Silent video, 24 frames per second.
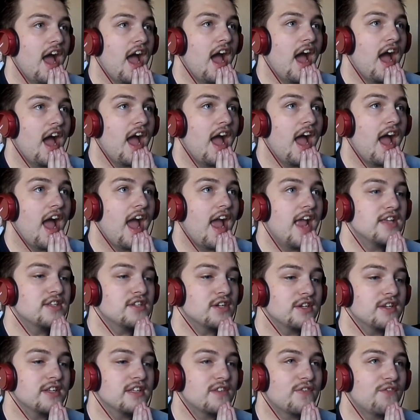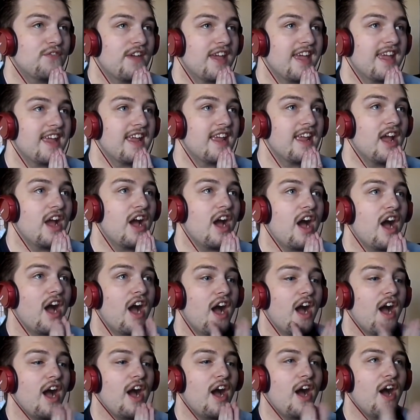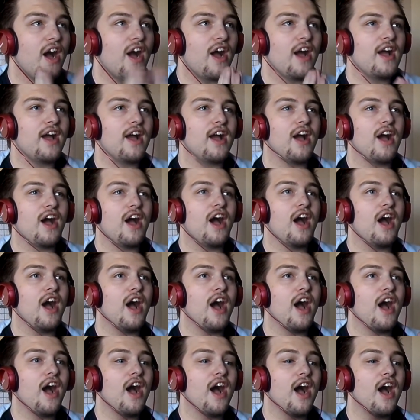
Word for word: Thank God. He's on his feet. Good to see you. Hold the applause.